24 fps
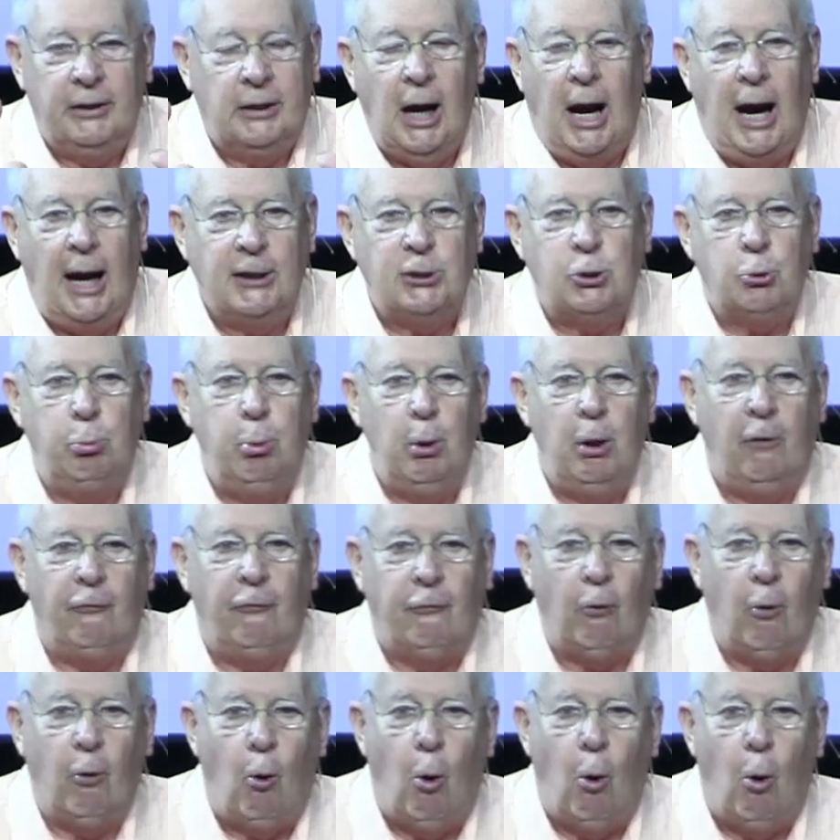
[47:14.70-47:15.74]
God's will
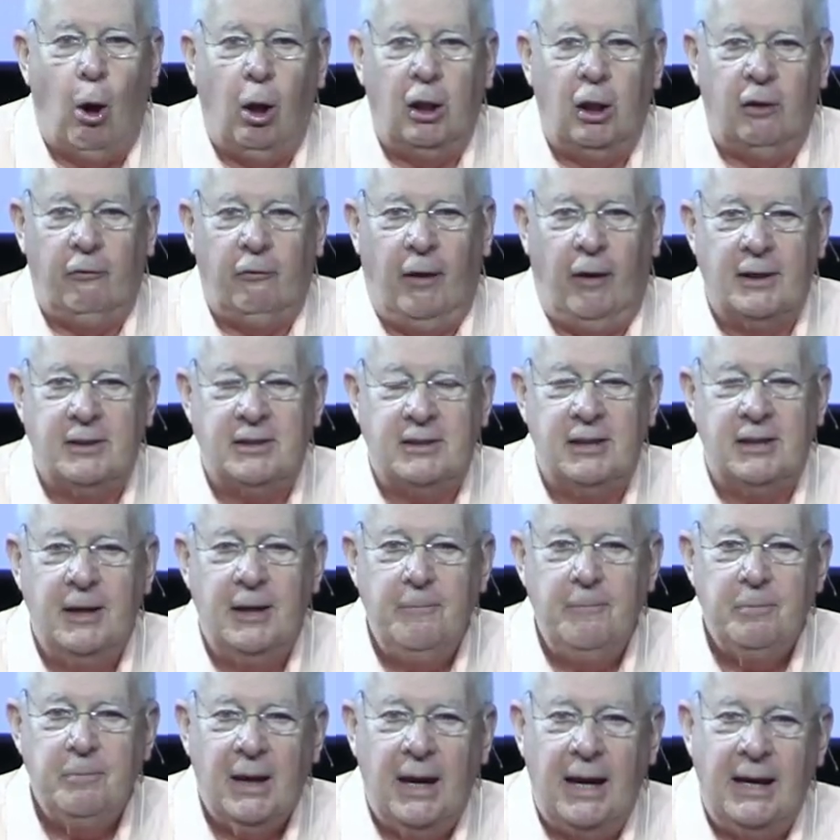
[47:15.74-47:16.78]
for all of us
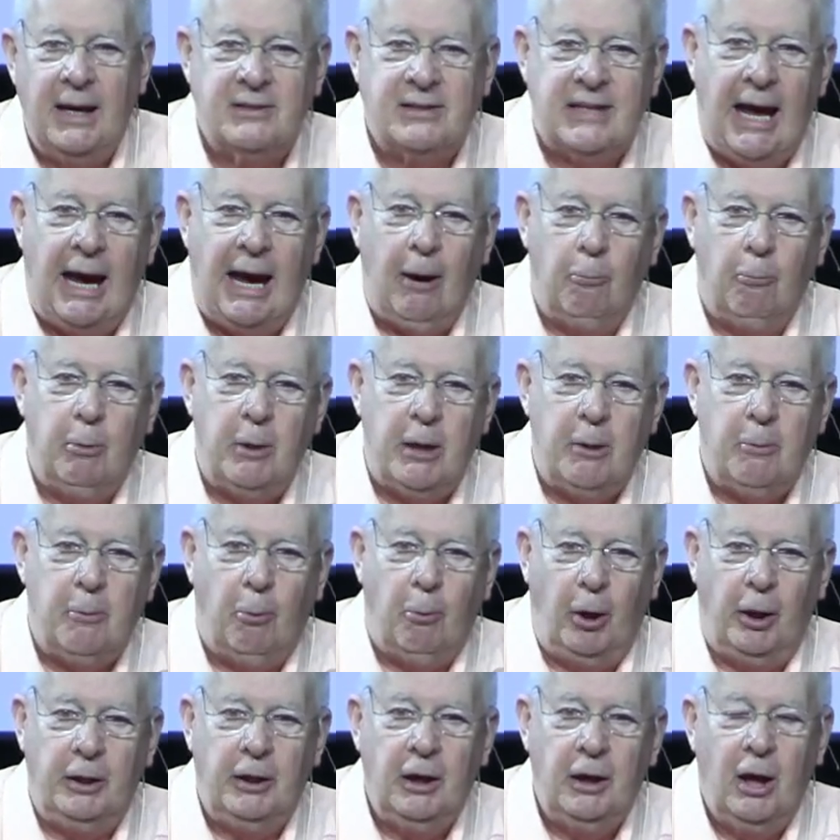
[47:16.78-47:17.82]
is that we
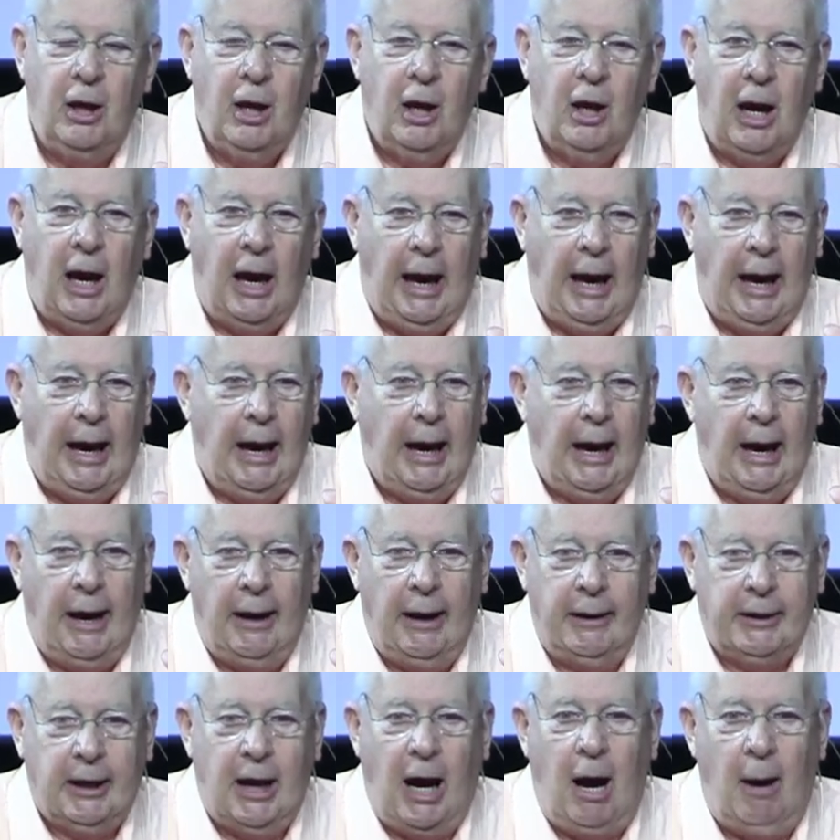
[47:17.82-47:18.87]
would
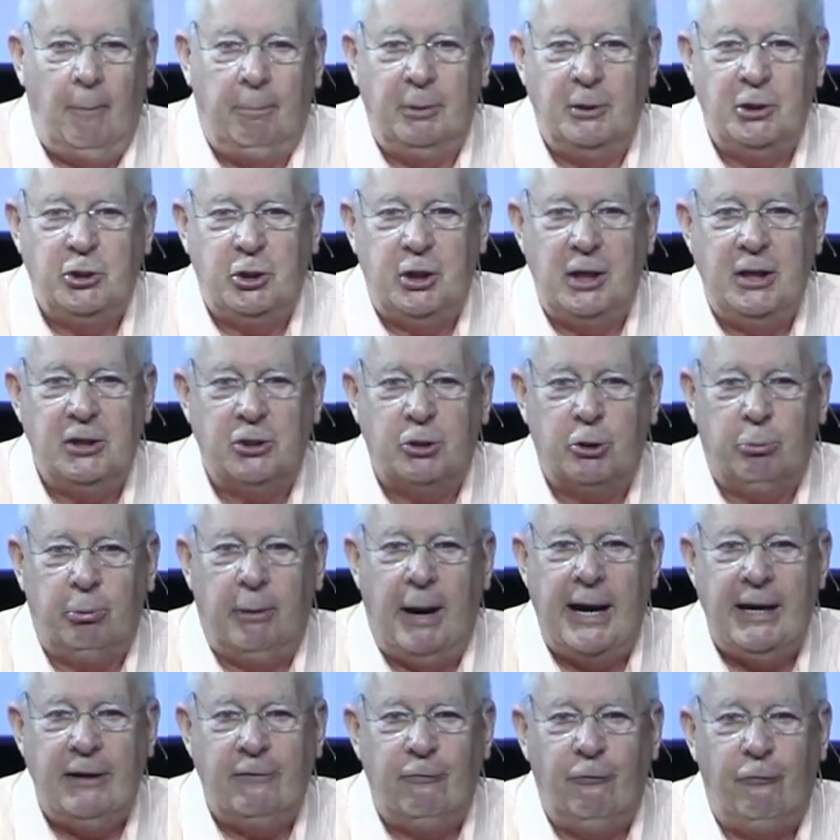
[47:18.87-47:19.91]
uh, accomplish these
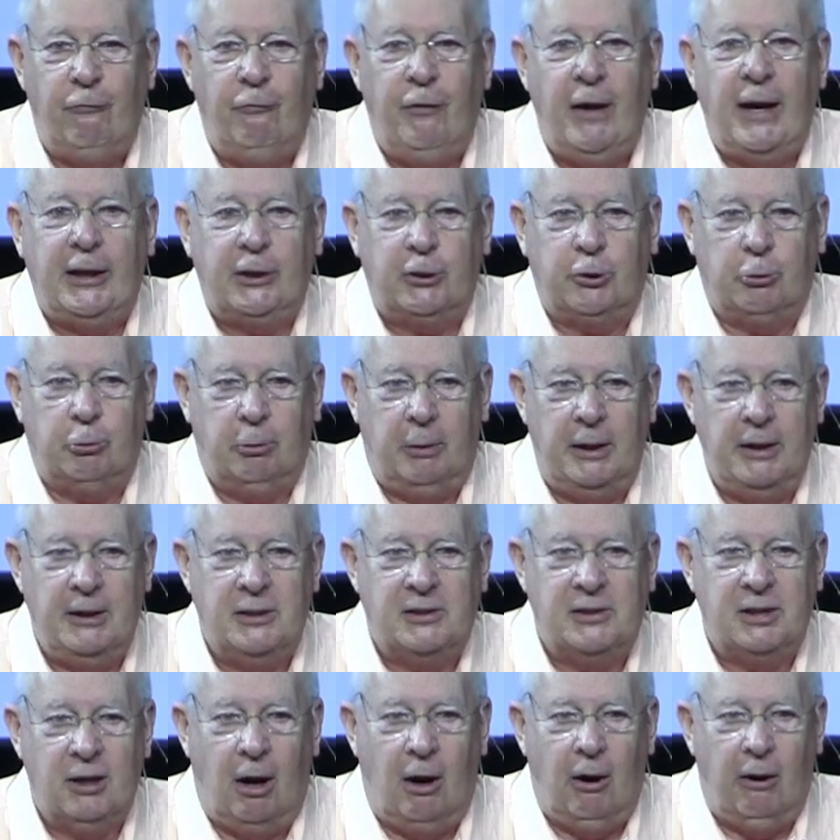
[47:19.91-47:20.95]
great
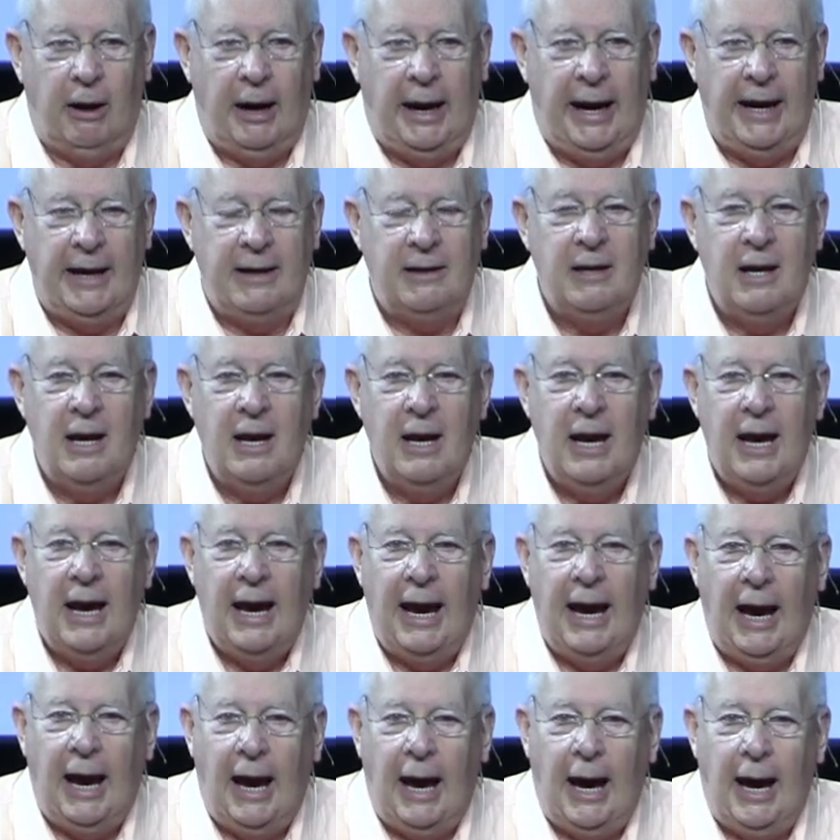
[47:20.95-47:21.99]
victories, all right?
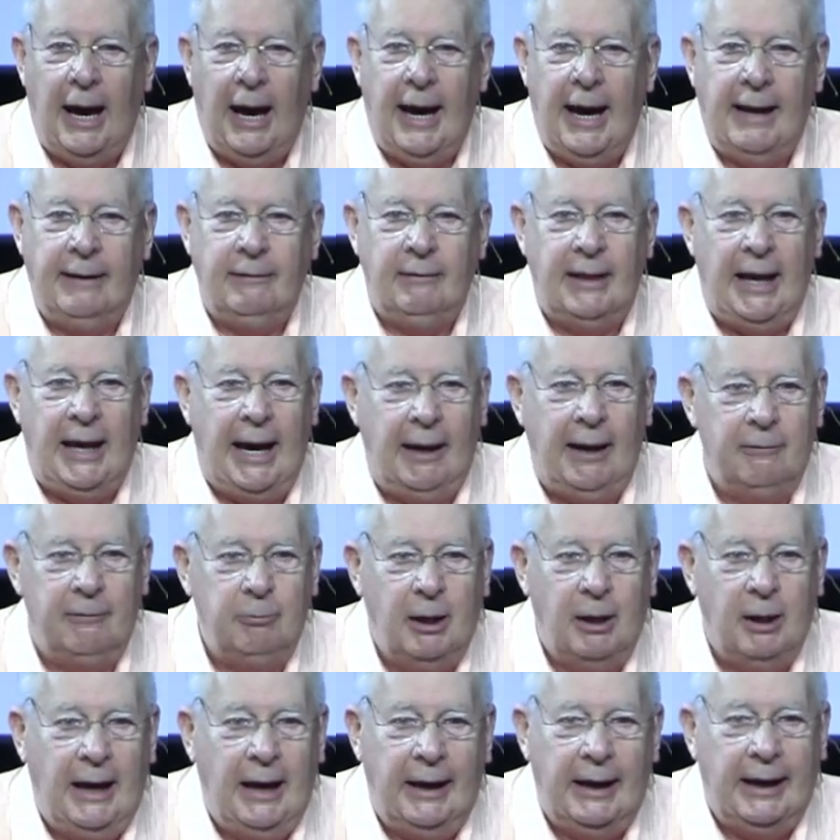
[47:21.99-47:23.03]
Uh, and that,
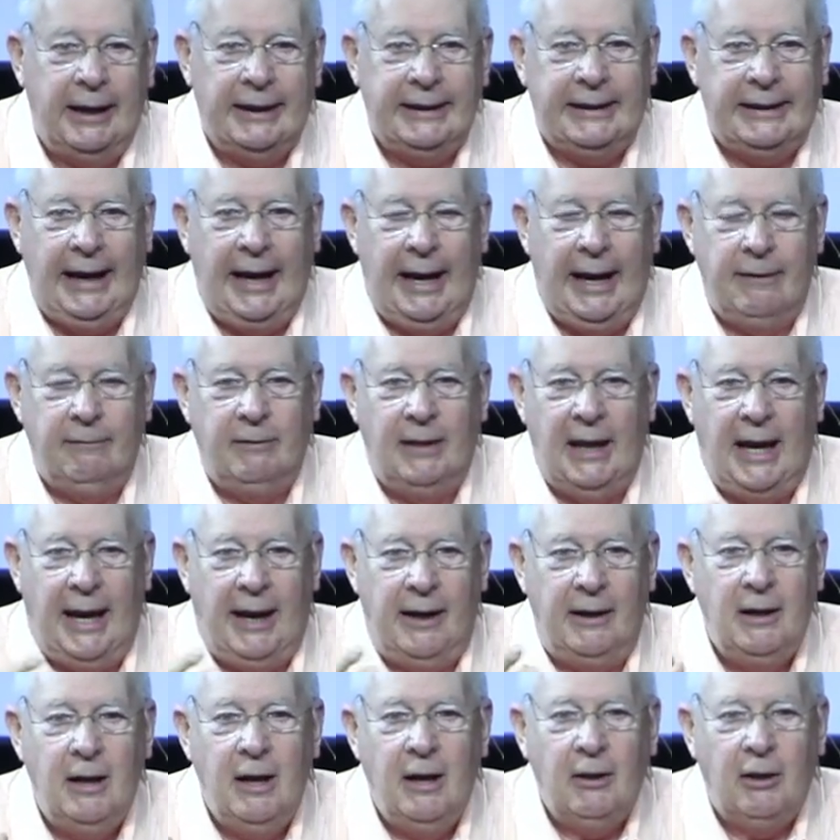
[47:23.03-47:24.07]
uh, again,
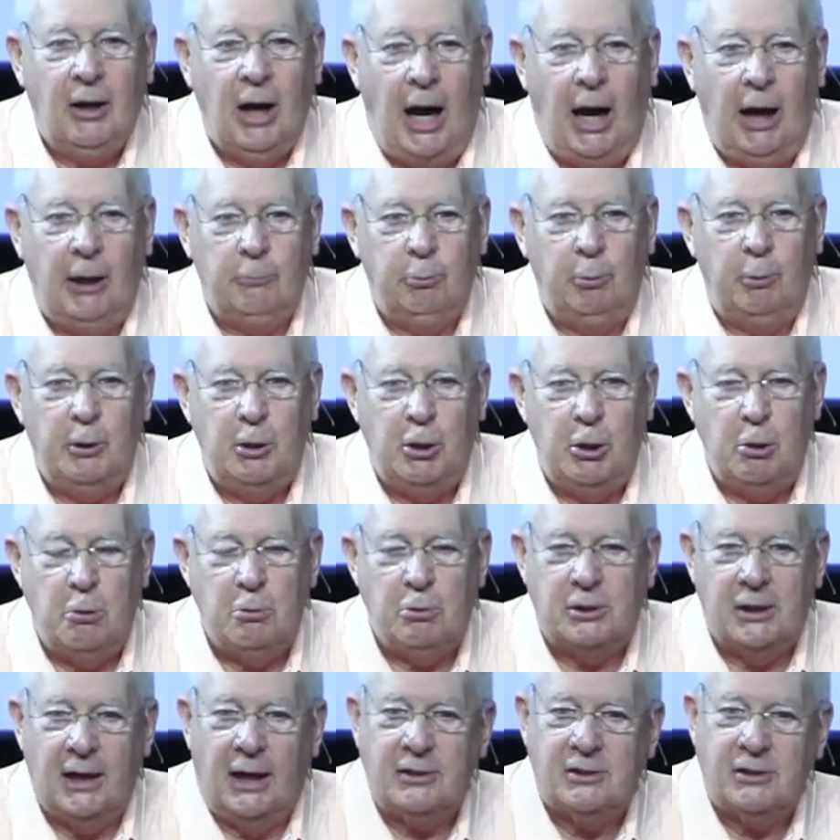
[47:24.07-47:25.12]
that God would
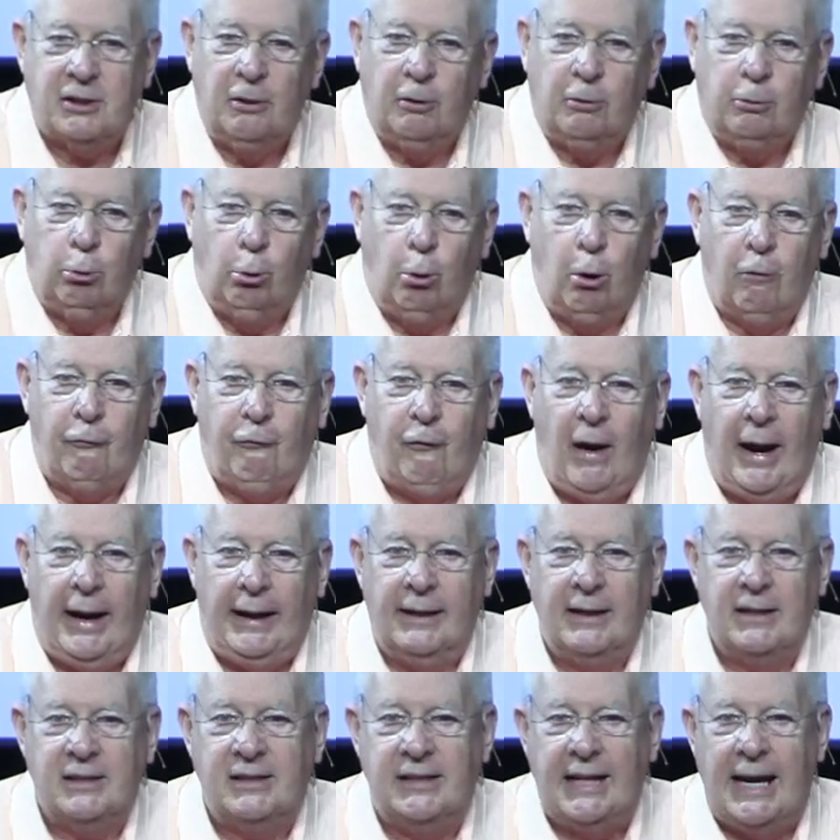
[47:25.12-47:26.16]
use us in
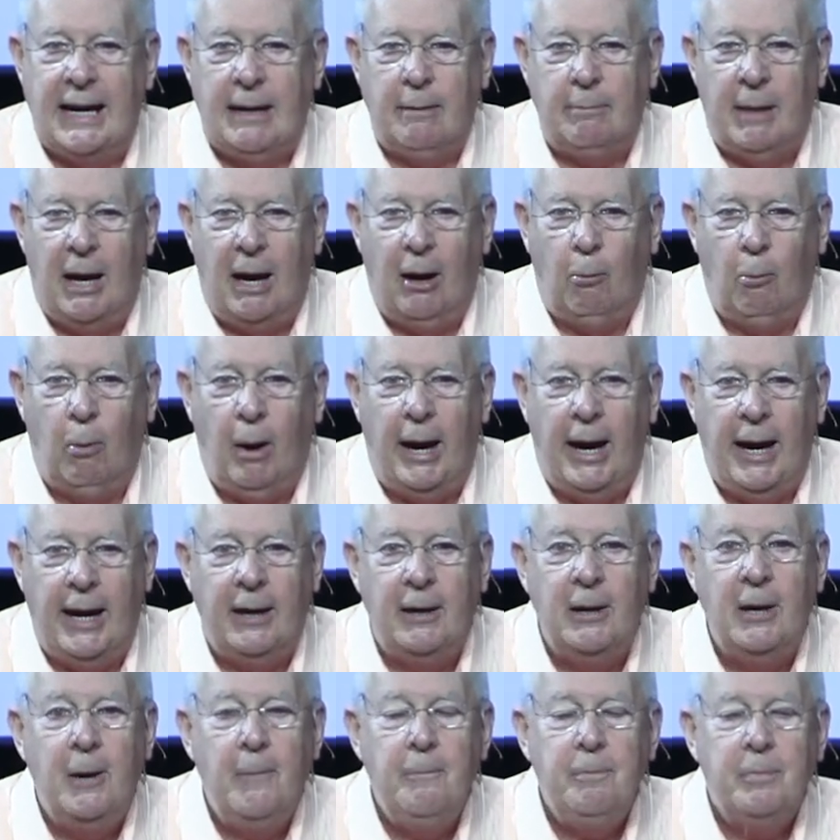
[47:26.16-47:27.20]
glorifying His name that way.